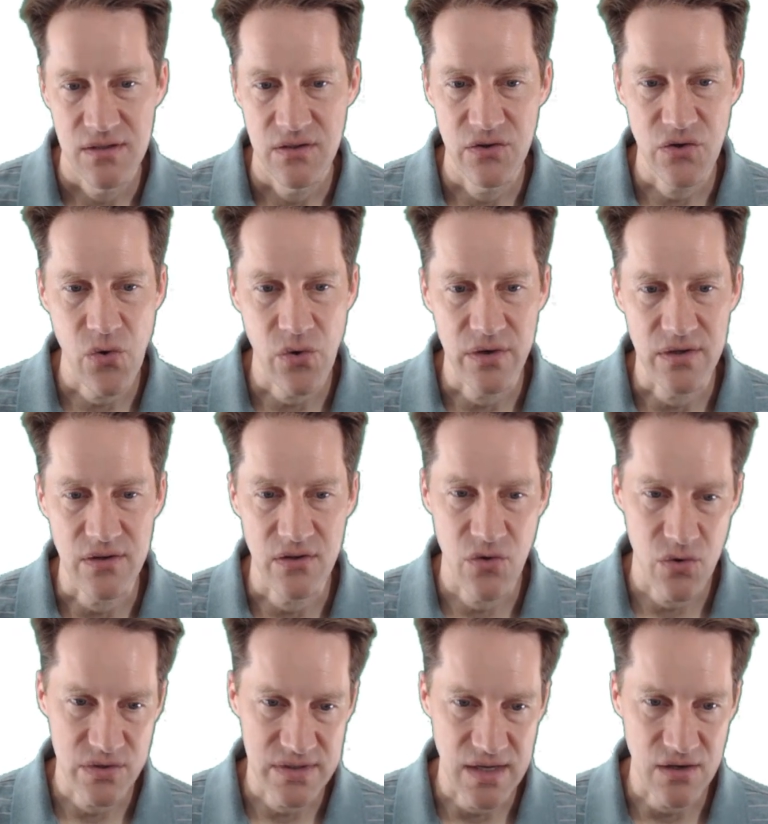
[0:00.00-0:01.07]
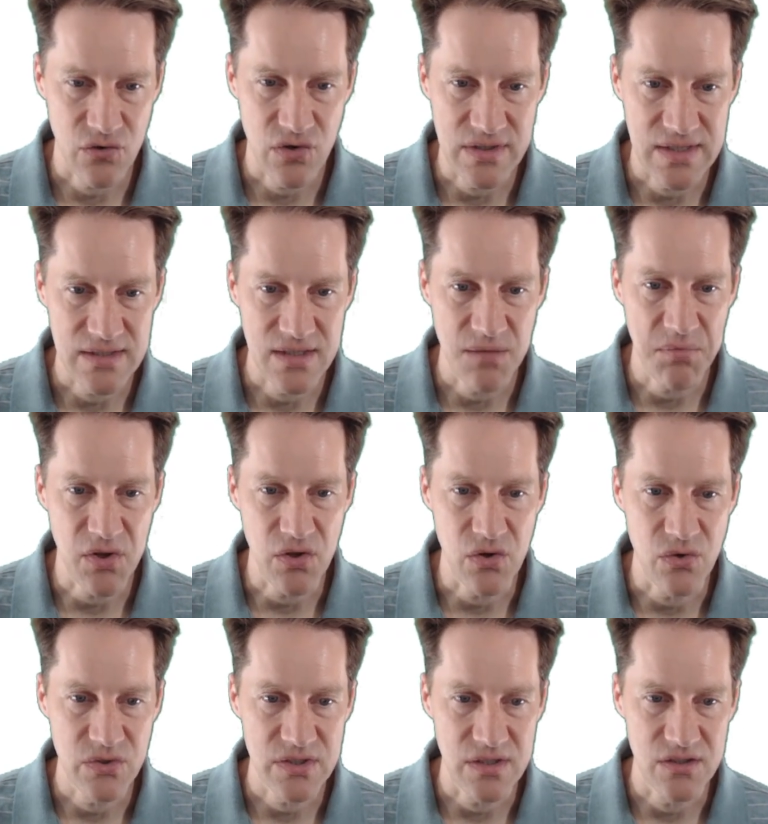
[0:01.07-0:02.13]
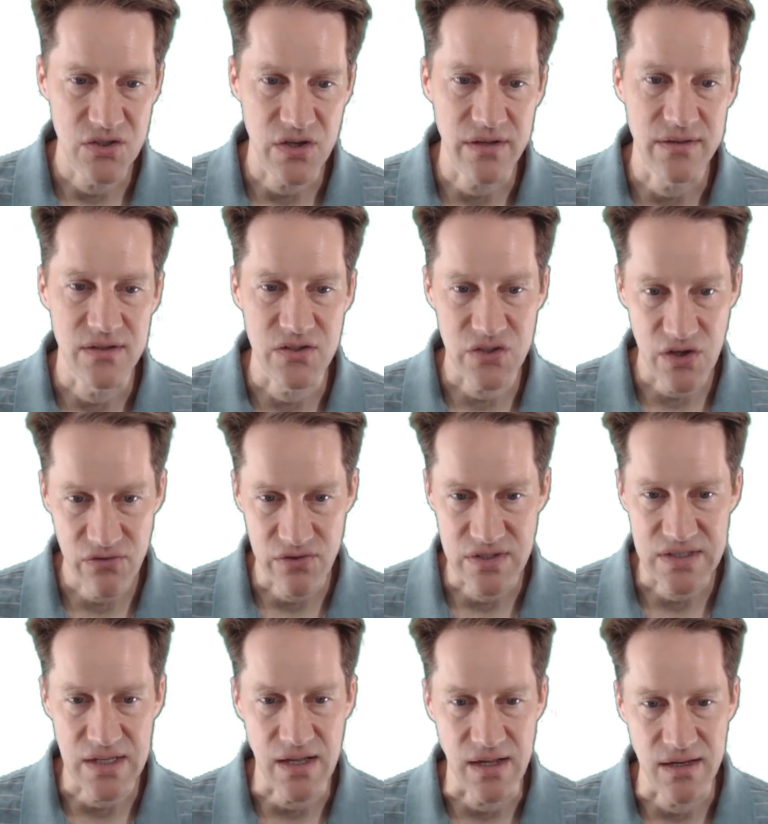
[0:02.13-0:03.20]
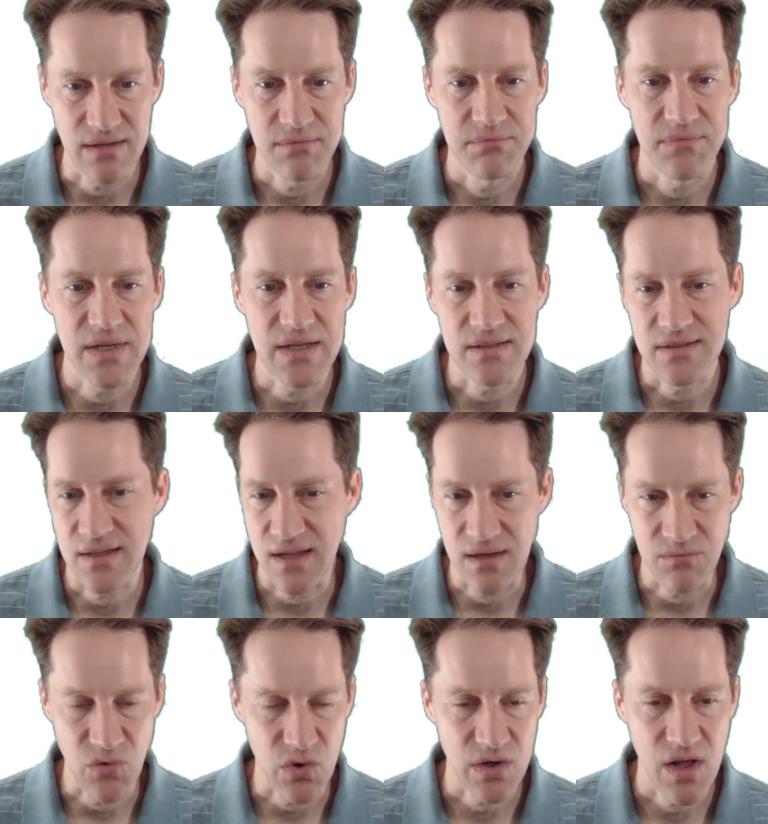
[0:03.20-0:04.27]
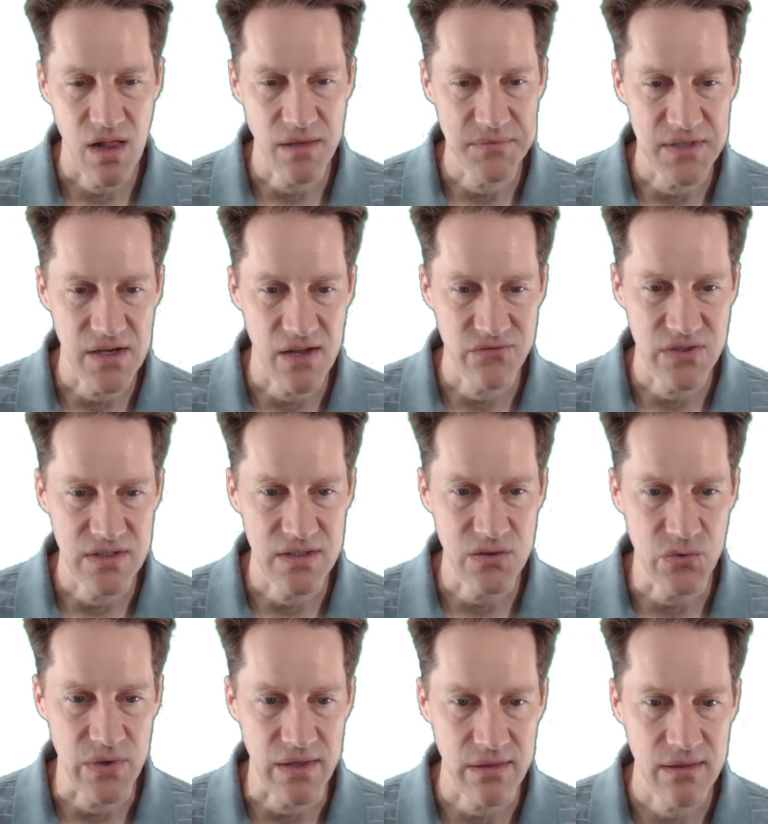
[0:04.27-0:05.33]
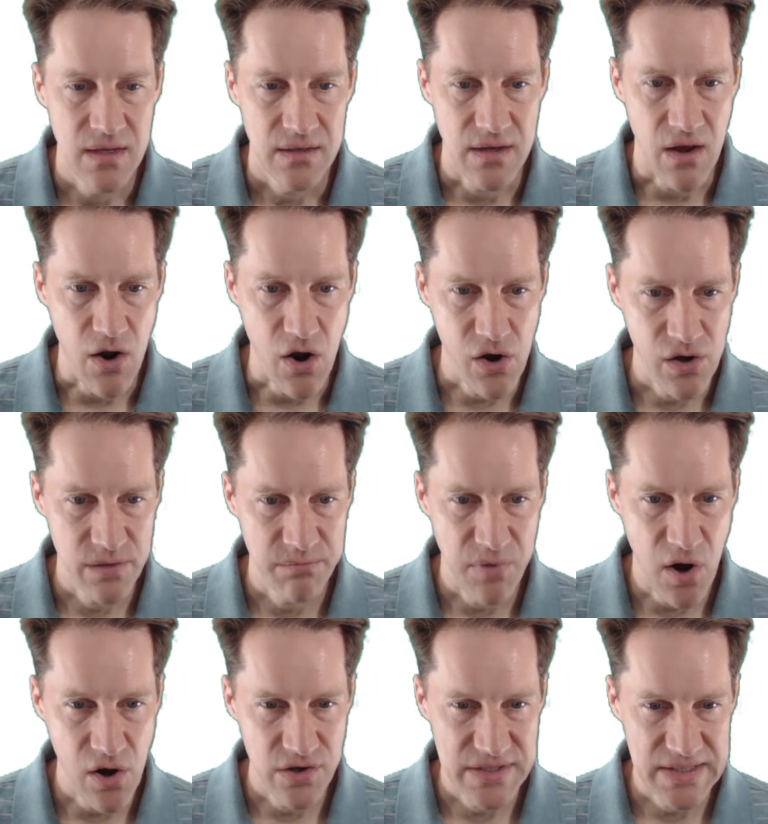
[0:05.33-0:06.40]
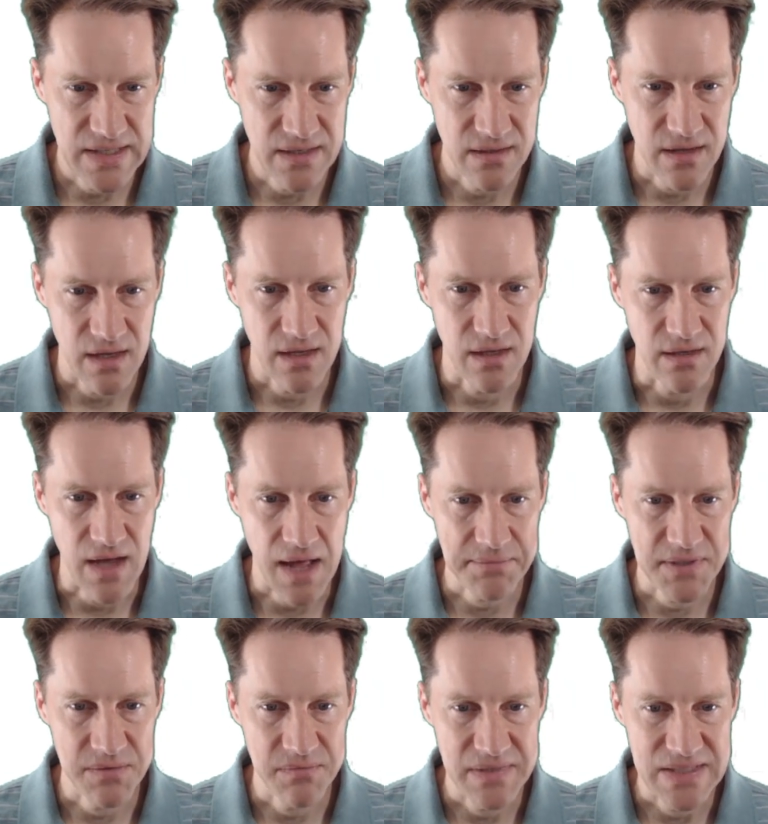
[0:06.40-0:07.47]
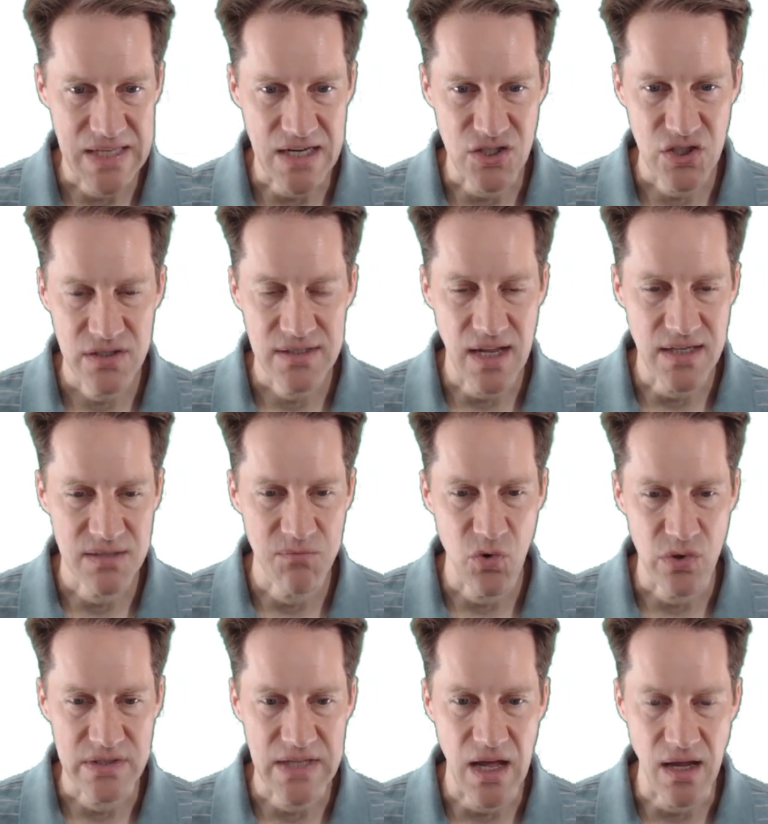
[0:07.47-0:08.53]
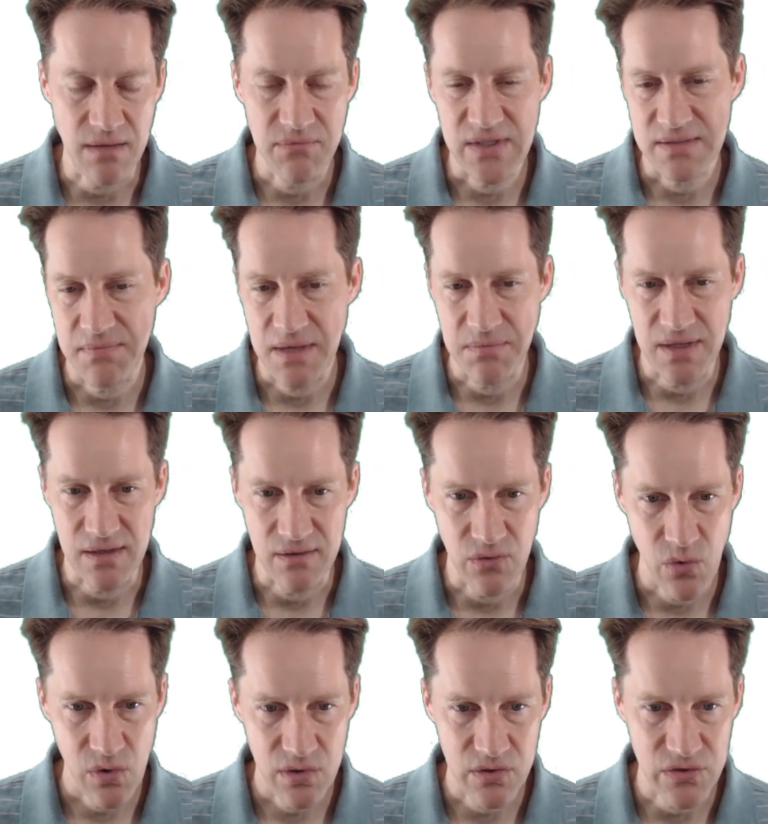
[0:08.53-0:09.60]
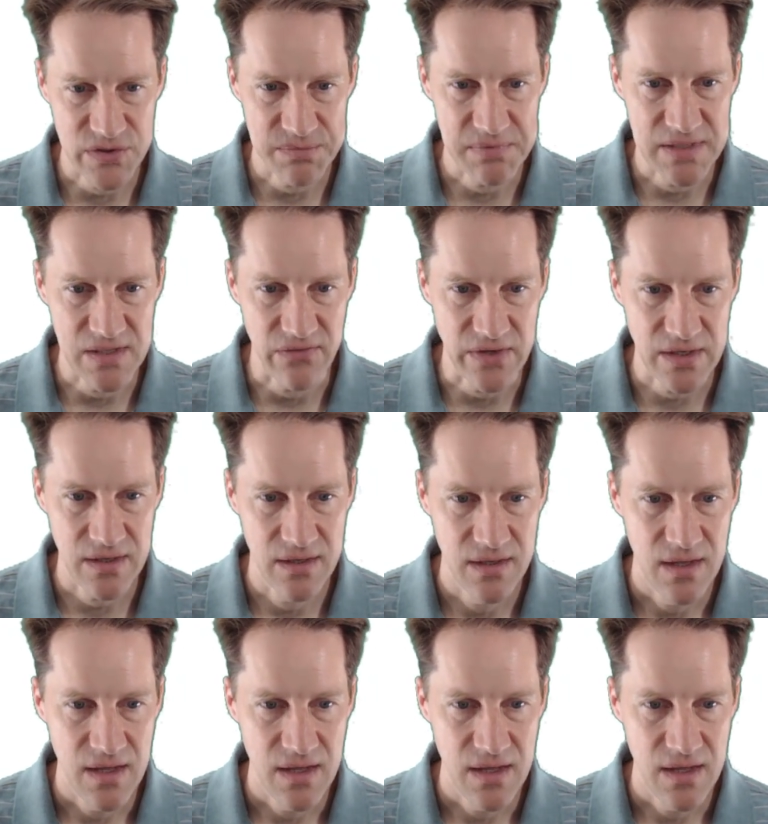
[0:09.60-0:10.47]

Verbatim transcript: You're going to, of course, increase the CPU usage on the server side because, again, more columns that you have to deal with. Now, hard parsing and optimization takes more time. This may be Oracle-specific.